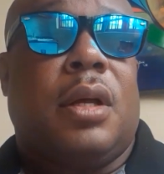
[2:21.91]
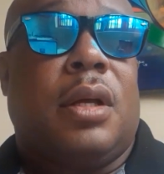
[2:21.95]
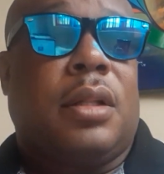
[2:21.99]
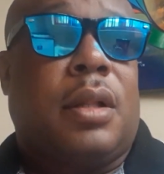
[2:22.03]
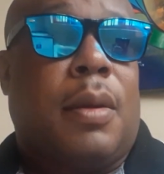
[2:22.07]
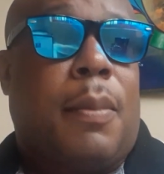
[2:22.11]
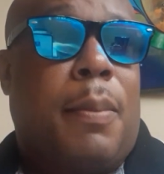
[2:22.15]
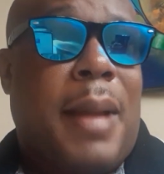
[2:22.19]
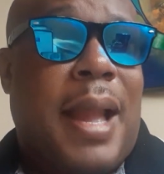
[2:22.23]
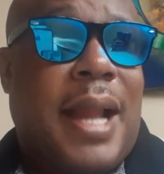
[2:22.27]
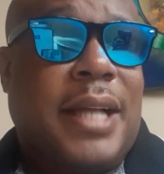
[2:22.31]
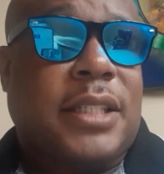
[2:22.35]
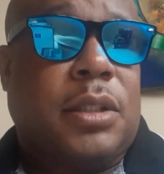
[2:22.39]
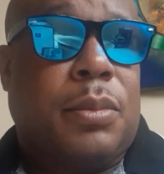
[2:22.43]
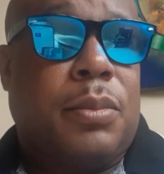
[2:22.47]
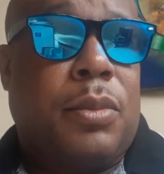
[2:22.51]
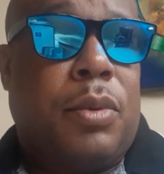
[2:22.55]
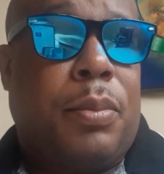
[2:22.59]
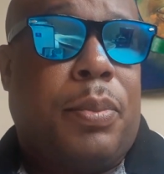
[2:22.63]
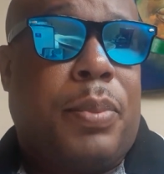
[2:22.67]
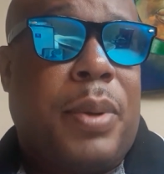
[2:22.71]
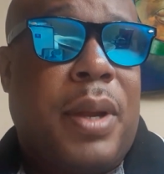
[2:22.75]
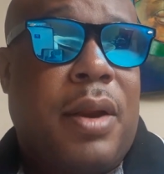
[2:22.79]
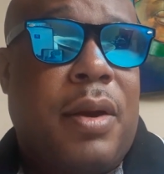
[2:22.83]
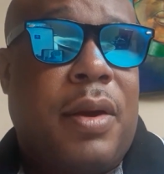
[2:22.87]
The
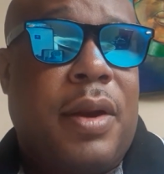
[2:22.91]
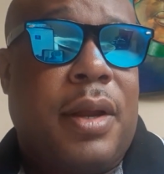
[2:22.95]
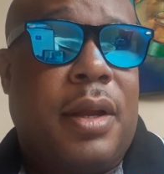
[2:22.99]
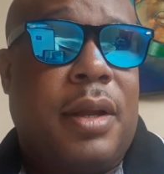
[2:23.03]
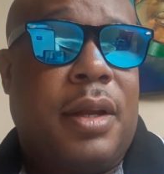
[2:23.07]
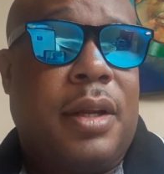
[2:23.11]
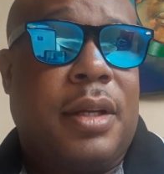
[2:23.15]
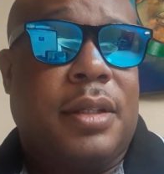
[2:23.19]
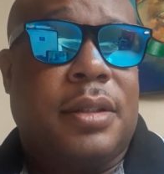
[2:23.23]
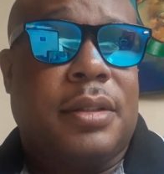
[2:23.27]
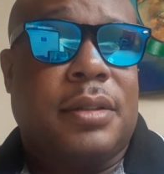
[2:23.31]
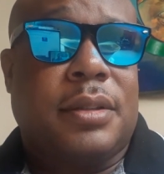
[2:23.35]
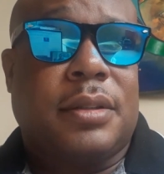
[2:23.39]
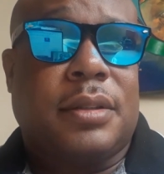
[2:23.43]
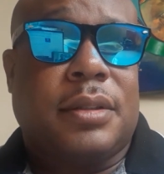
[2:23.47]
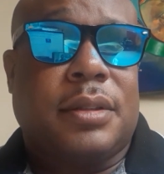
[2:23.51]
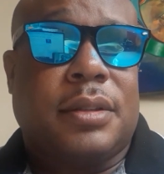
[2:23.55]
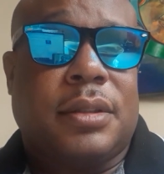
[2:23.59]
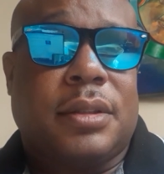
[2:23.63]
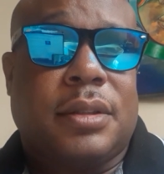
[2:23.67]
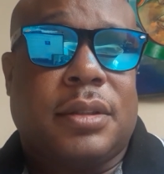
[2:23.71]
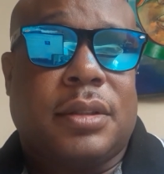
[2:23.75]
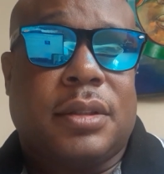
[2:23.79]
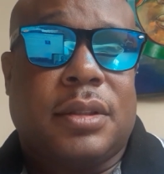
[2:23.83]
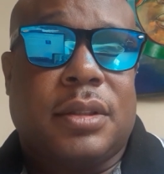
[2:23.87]
maximum period
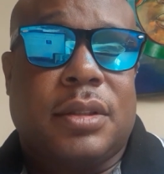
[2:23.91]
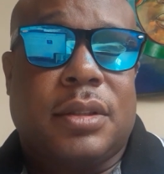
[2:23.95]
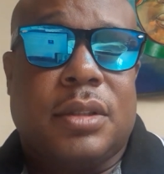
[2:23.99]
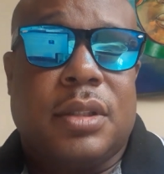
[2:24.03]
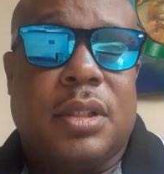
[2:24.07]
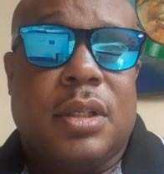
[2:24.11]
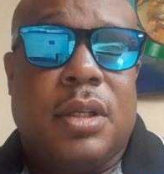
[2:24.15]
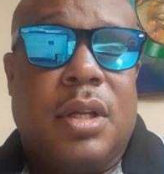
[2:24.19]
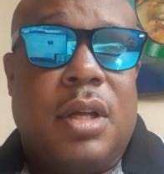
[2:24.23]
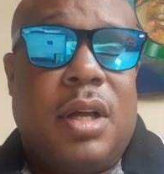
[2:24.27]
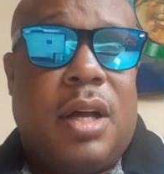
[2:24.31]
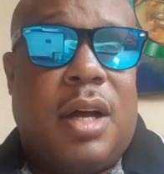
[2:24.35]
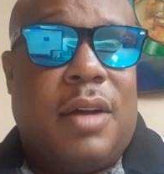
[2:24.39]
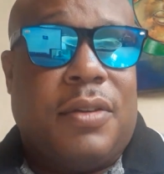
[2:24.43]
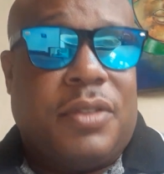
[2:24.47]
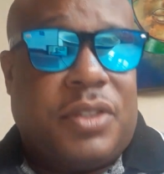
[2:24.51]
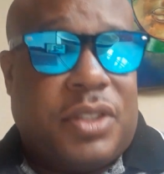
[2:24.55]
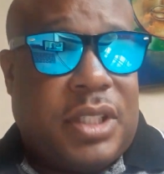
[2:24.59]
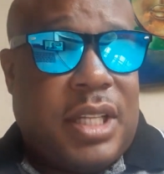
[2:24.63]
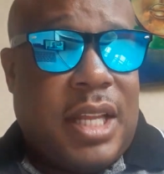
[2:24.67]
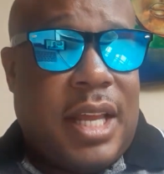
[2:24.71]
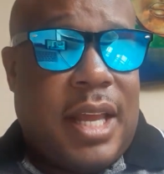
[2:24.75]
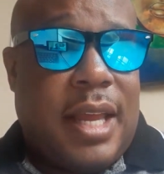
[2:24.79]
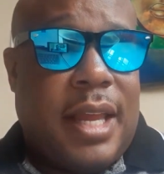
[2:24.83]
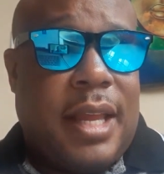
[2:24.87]
of
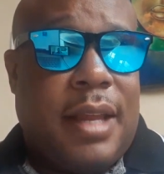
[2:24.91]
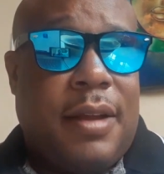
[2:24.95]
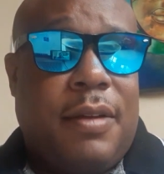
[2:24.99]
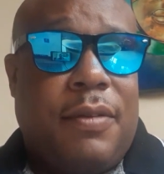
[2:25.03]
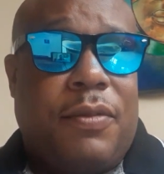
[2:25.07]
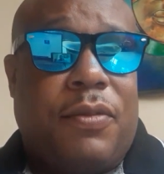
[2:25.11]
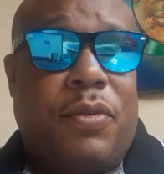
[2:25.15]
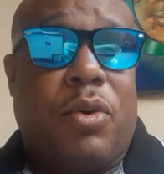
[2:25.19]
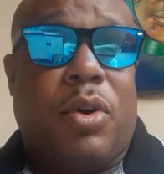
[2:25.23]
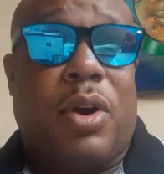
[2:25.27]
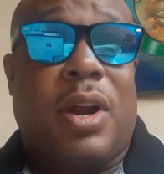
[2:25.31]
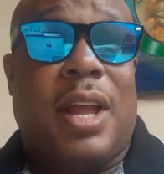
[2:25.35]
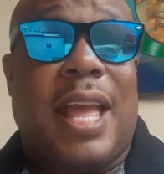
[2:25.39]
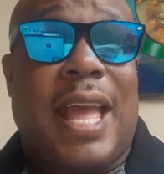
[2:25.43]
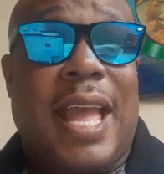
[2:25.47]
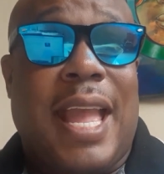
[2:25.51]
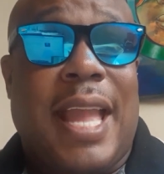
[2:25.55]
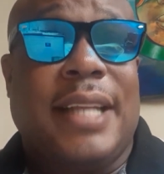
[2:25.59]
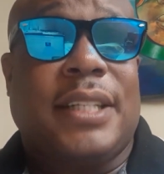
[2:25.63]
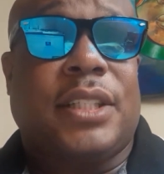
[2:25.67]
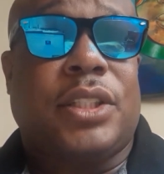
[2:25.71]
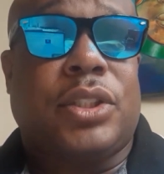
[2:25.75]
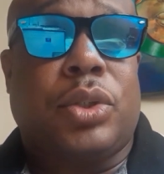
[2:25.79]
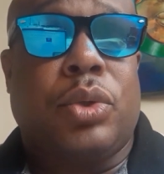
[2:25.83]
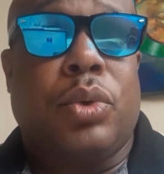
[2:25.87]
stay for an
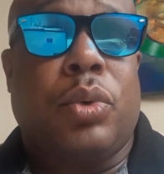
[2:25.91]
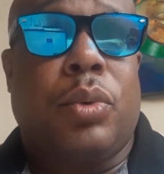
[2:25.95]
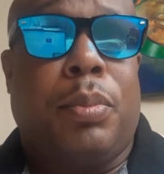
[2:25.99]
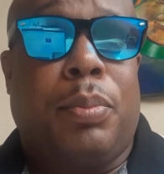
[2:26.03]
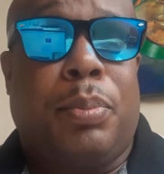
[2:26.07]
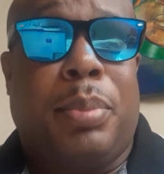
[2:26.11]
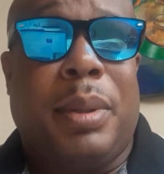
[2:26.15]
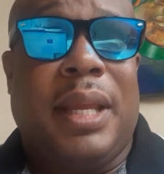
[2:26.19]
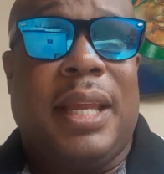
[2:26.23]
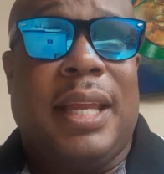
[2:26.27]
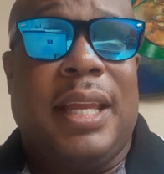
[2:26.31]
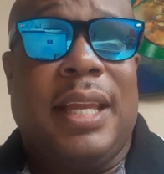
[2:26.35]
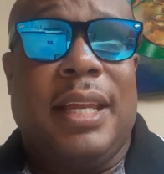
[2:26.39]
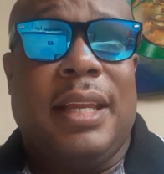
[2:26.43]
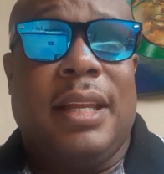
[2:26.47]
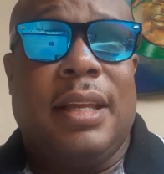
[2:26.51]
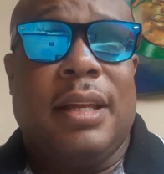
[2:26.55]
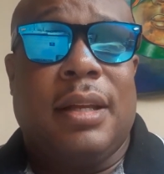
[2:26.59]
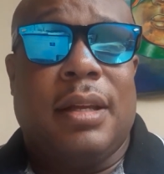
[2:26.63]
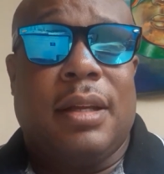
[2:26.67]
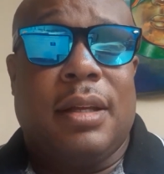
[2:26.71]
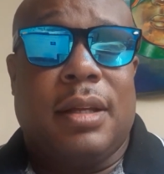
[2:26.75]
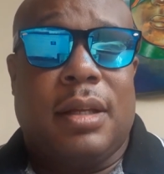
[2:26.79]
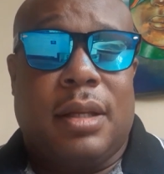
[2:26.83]
H-2B